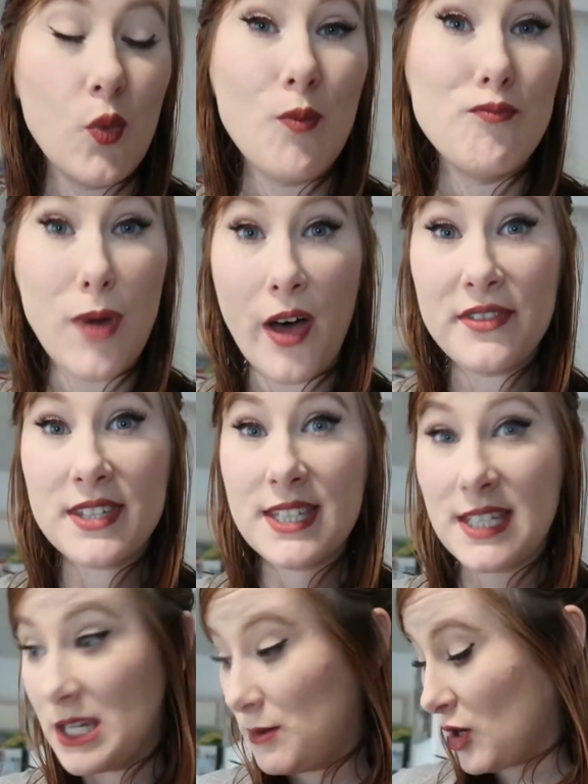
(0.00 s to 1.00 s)
month's
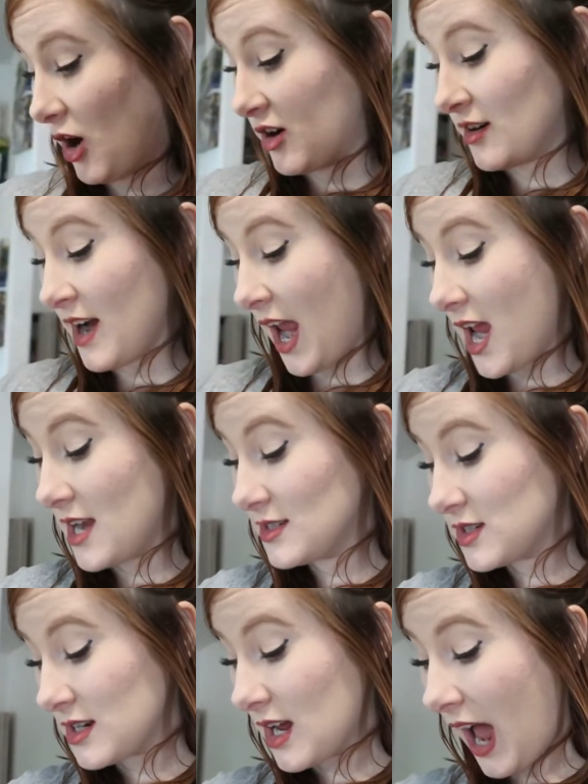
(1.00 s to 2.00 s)
TBR,
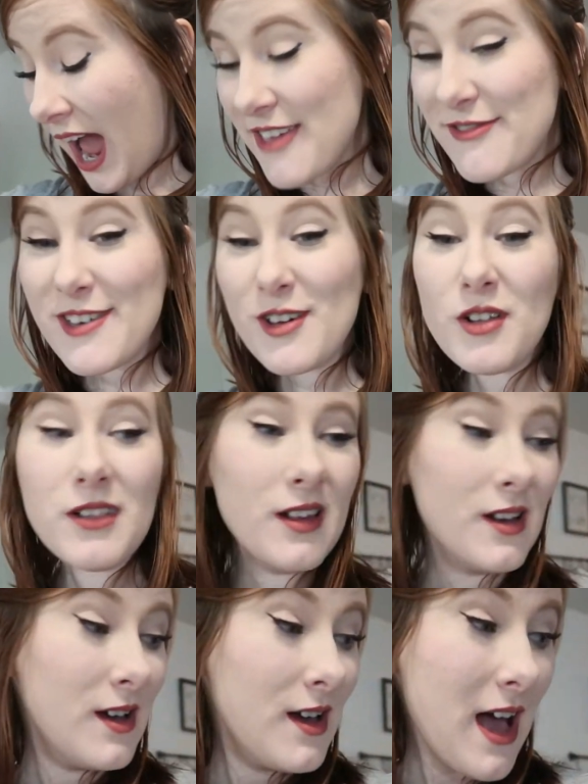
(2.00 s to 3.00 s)
and I
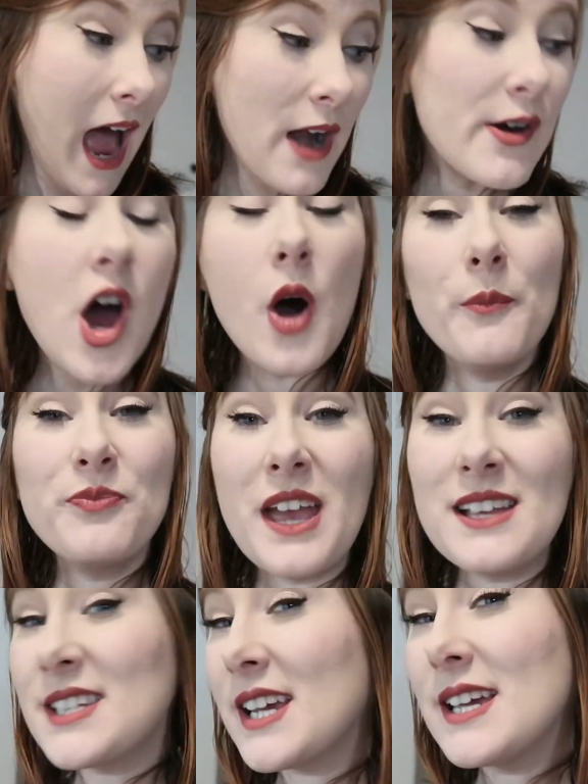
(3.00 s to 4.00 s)
don't know,
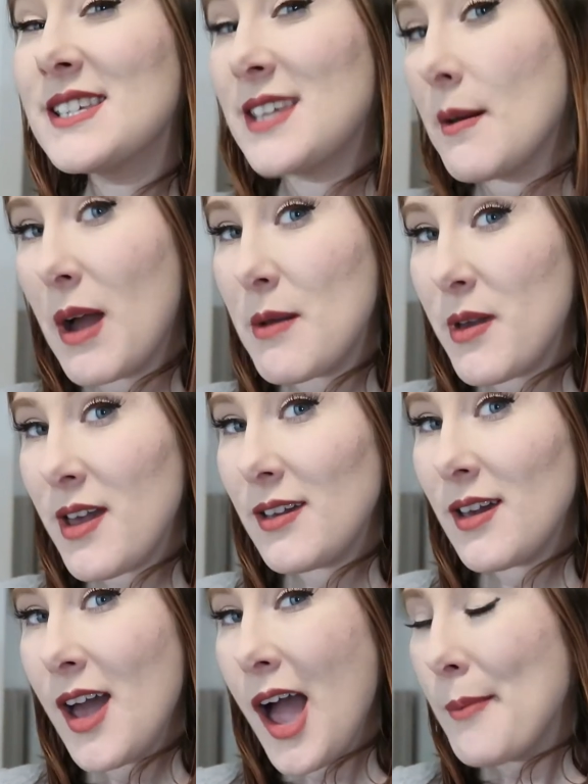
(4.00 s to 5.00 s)
it's like
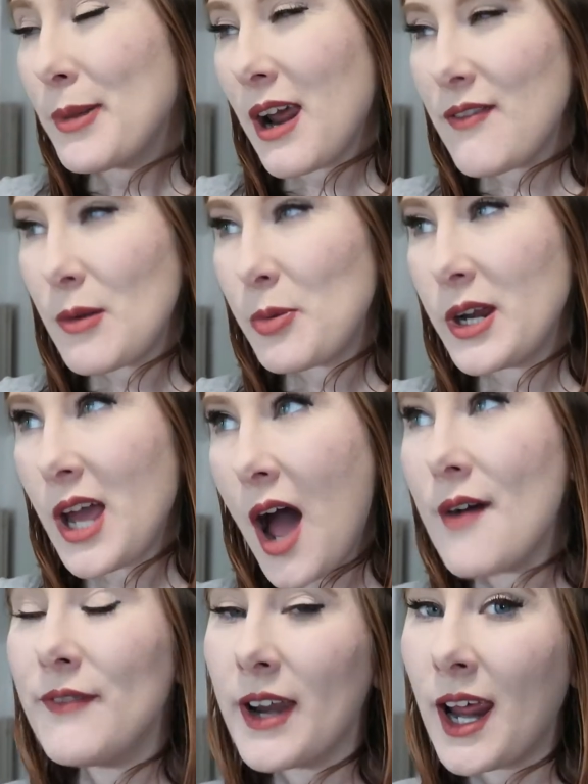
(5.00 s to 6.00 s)
semi-big, but I feel pretty
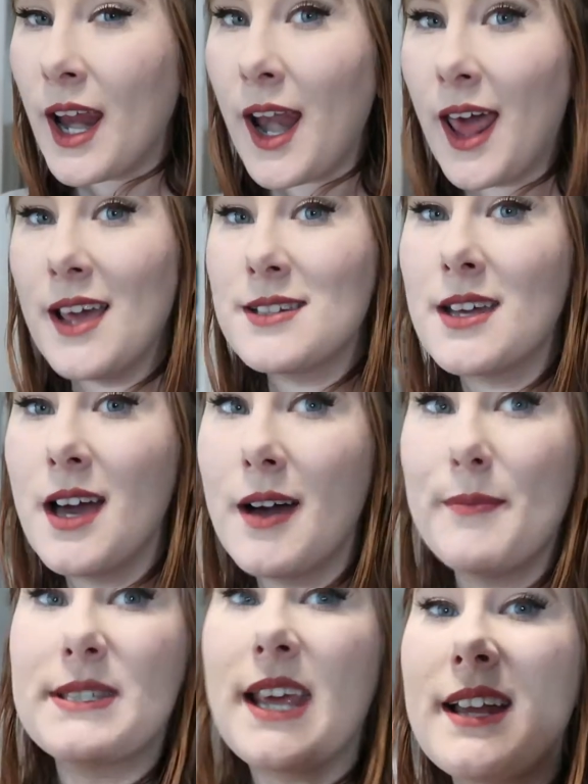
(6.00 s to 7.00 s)
confident in it.
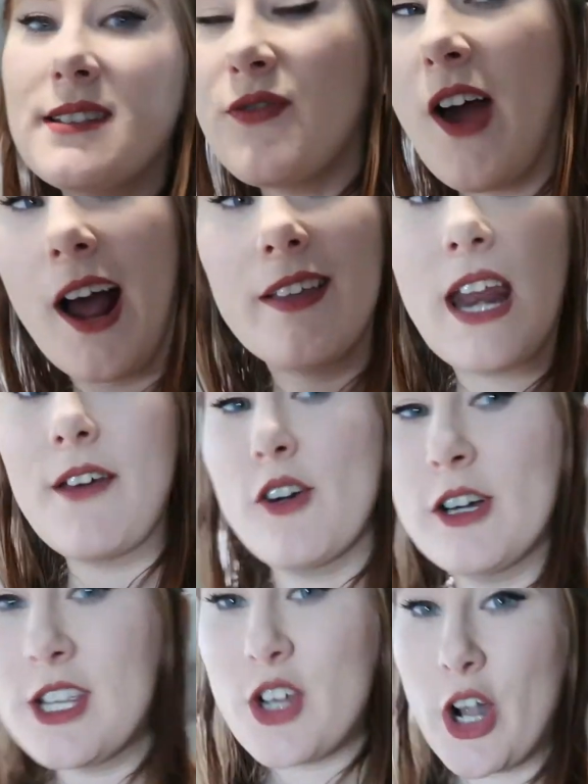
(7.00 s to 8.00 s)
Besides the fact that I've
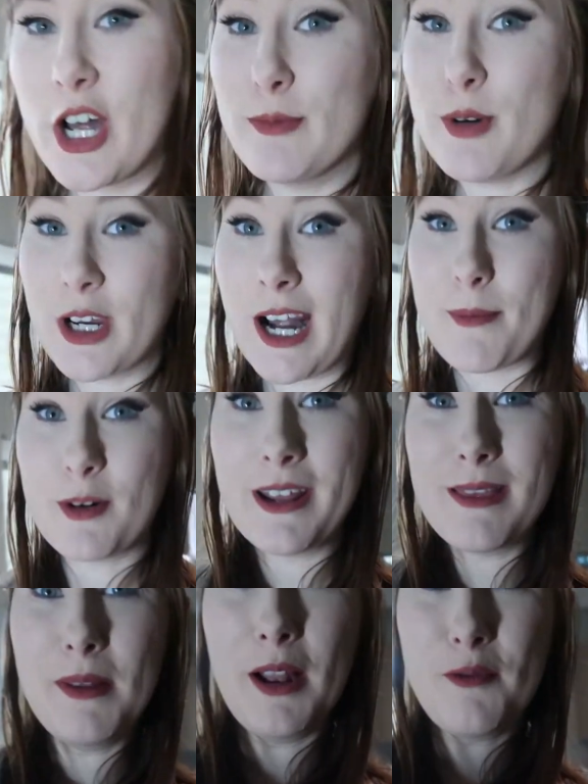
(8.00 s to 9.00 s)
already started a book and I'm already
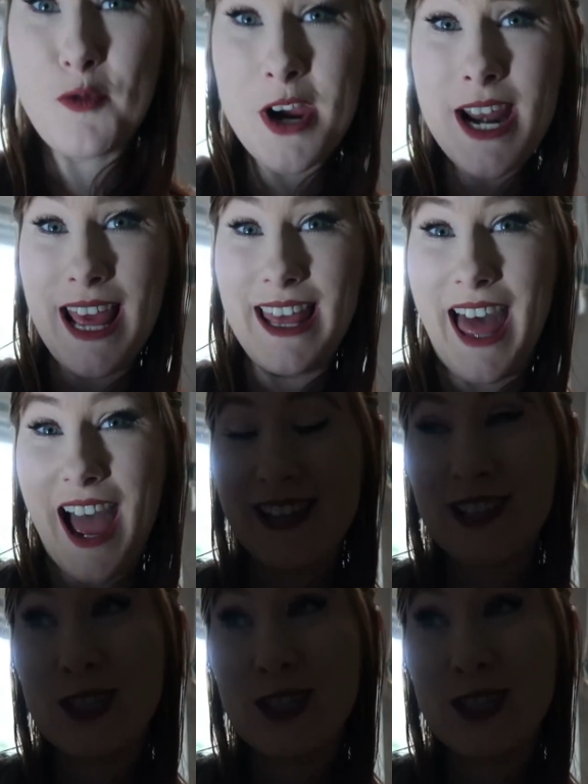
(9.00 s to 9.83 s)
in the middle of reading that,